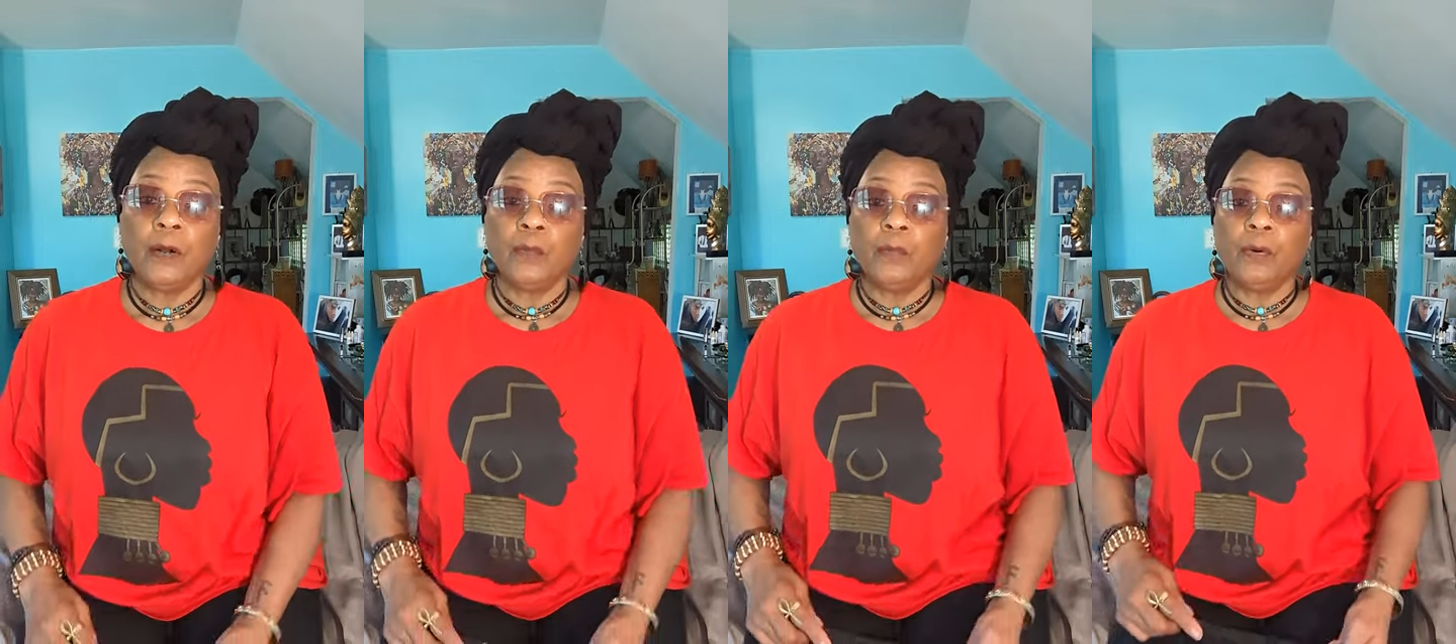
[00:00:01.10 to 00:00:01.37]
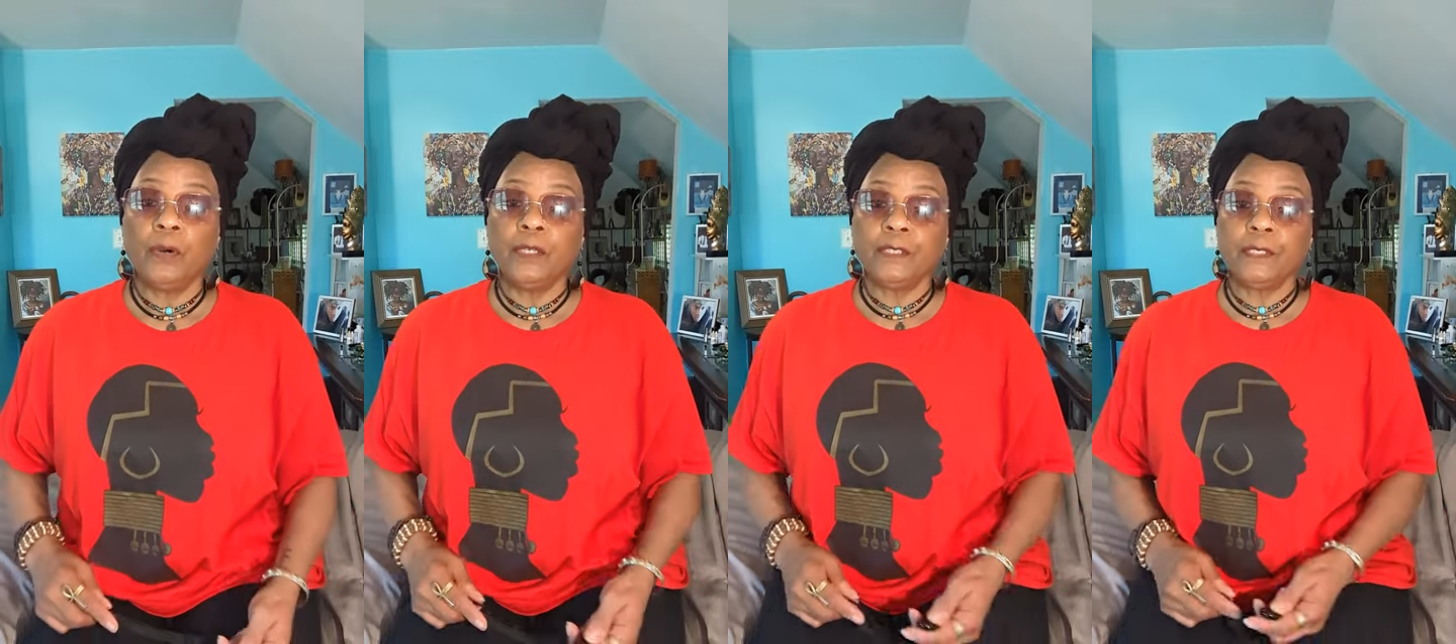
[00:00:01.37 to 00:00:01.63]

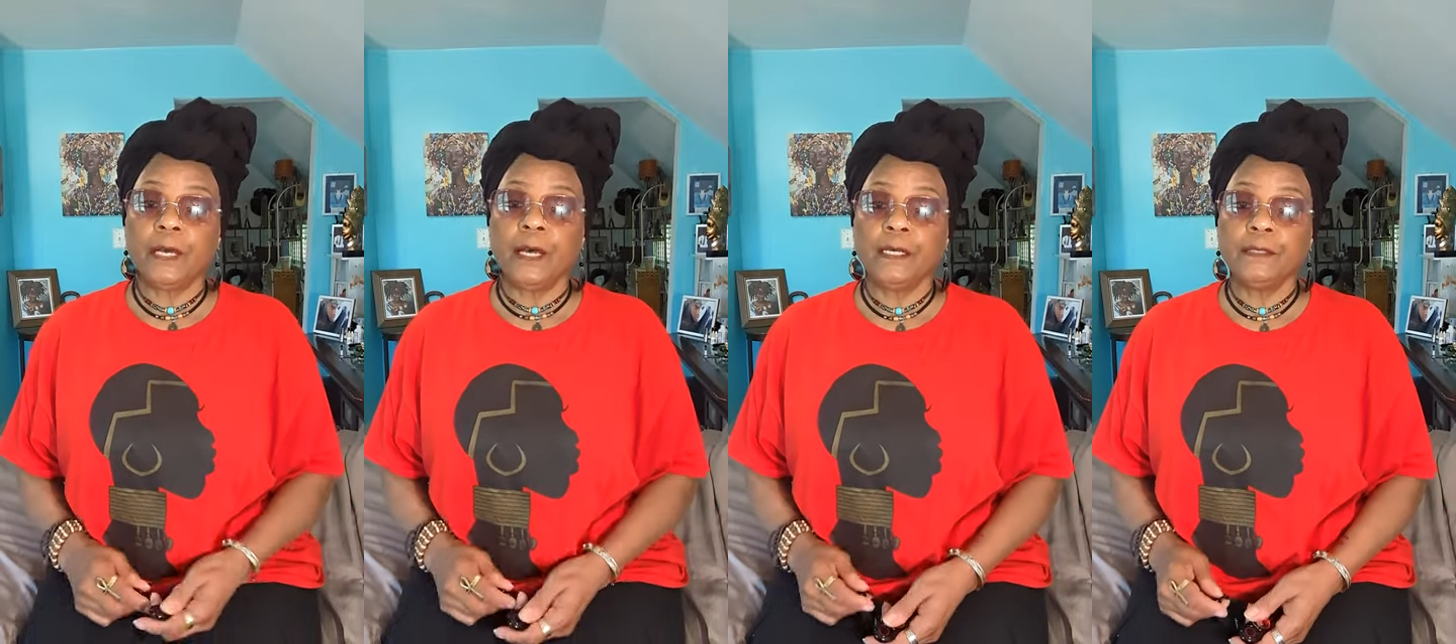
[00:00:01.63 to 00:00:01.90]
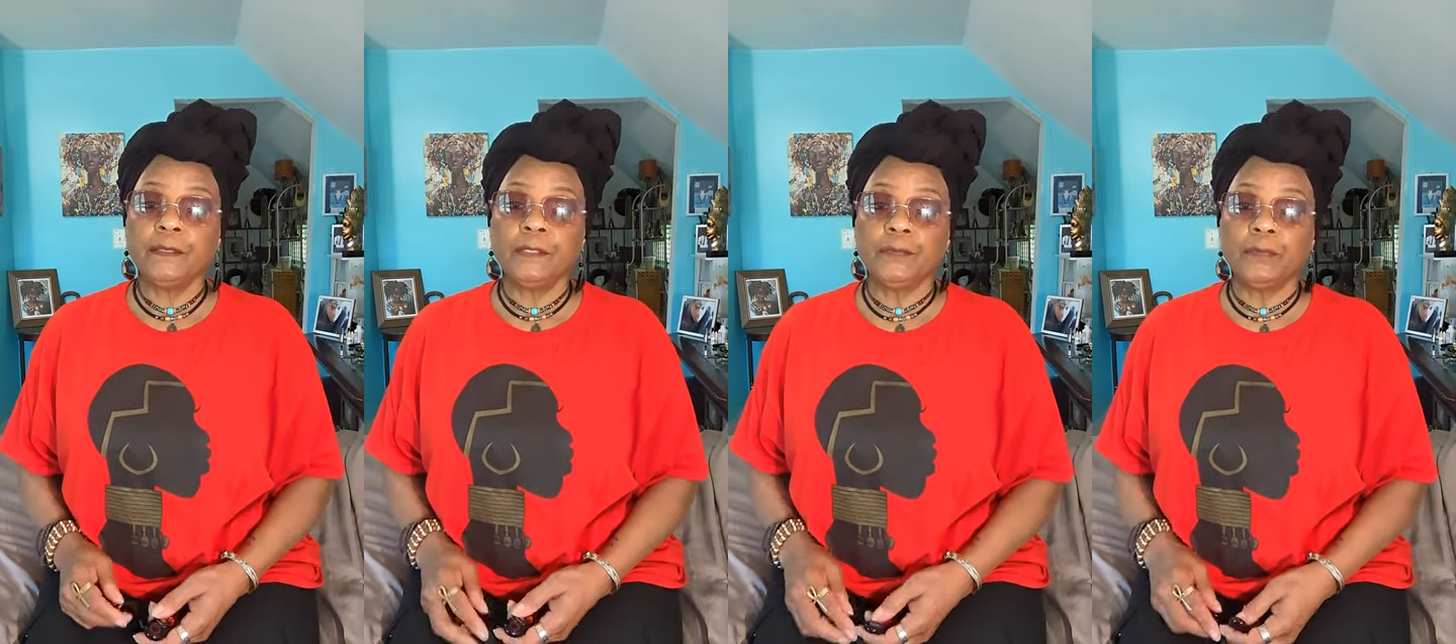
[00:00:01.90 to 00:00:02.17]
Boy, it's
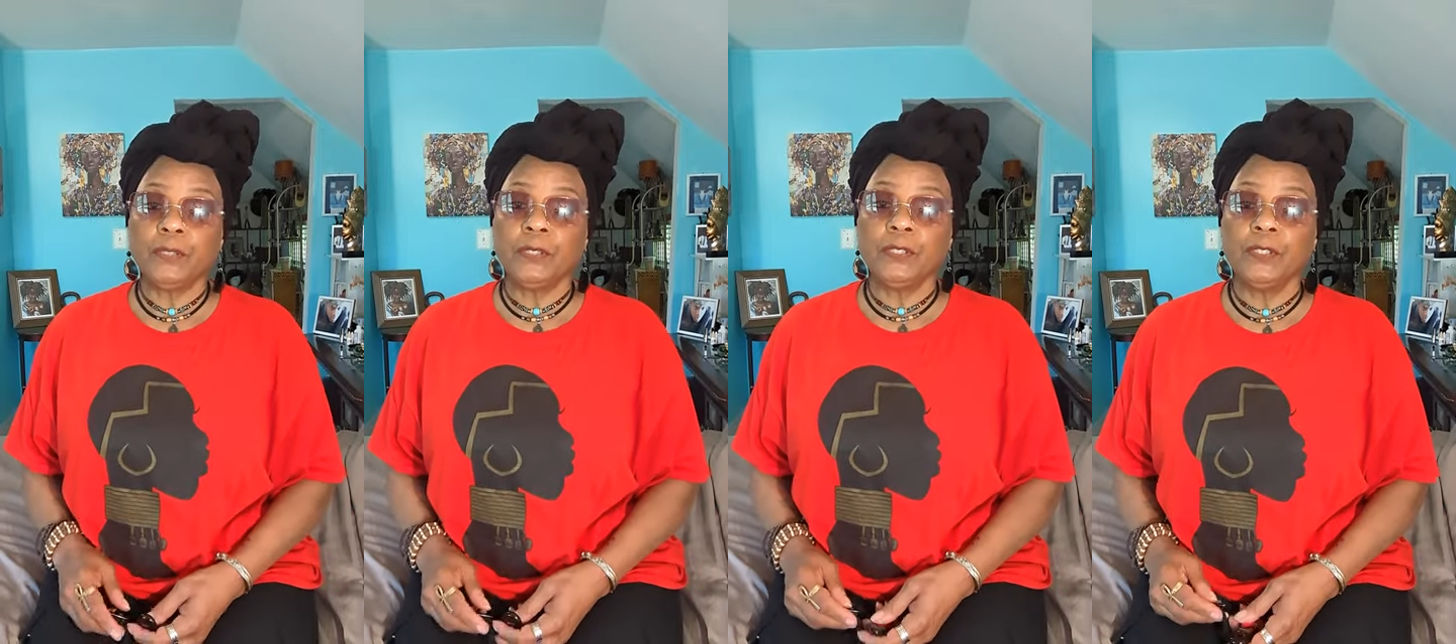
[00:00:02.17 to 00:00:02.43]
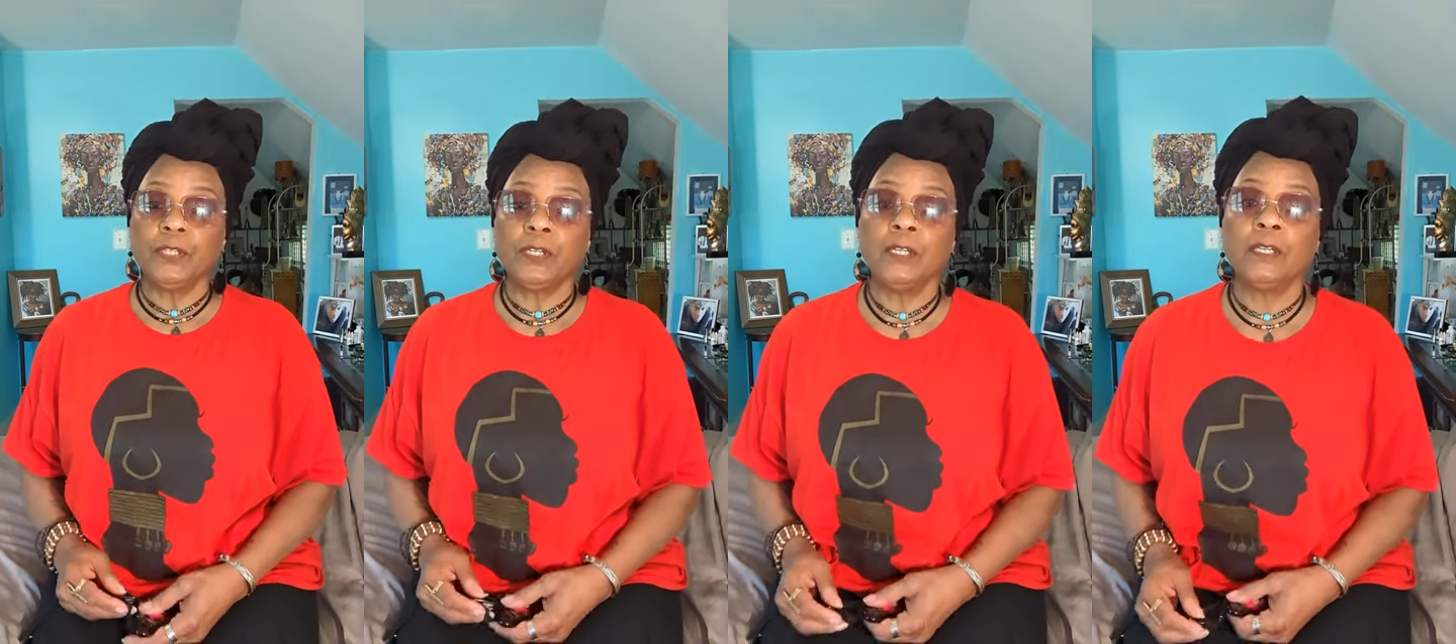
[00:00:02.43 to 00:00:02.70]
hot than a
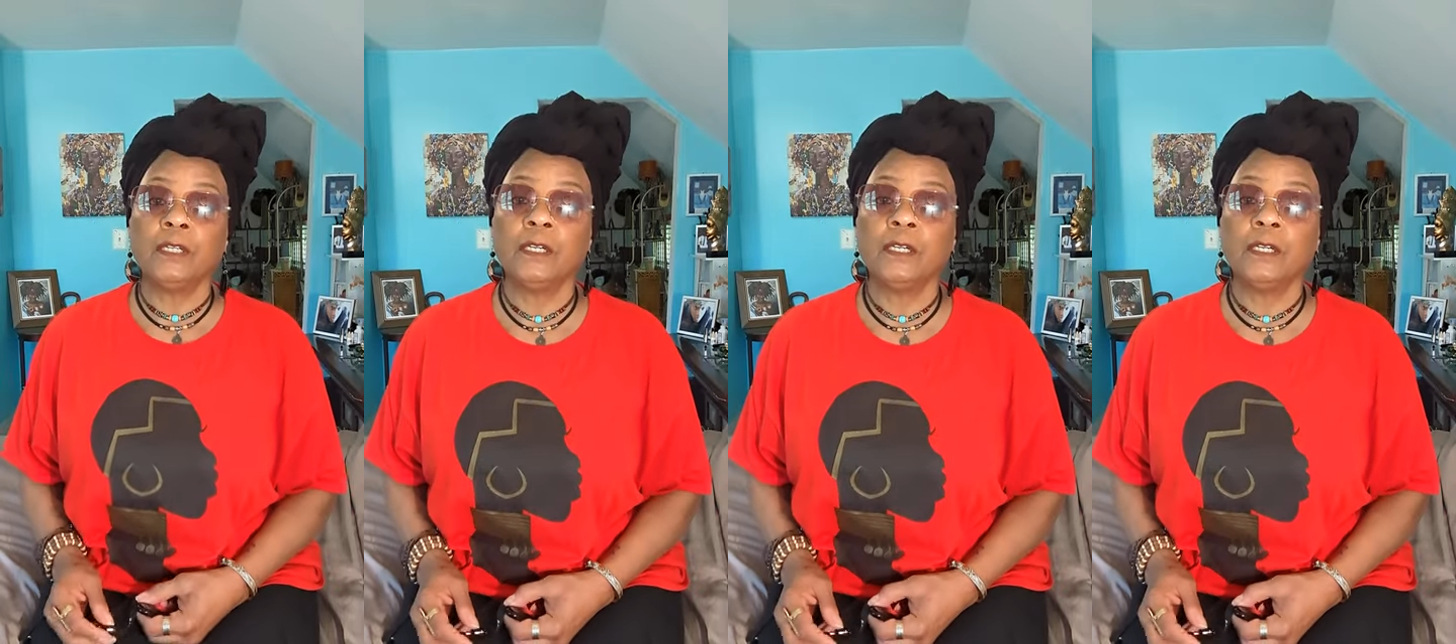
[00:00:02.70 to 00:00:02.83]
mug.